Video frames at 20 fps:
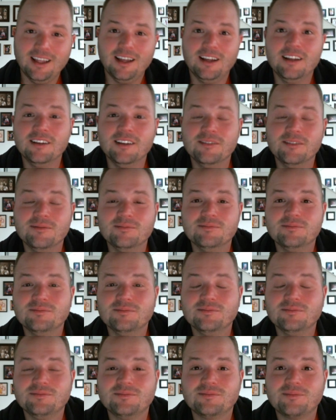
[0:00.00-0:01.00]

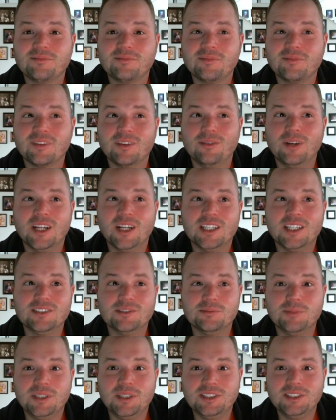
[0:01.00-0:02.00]
When I
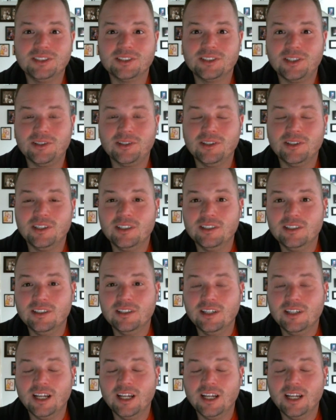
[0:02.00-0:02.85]
was in Pensacola,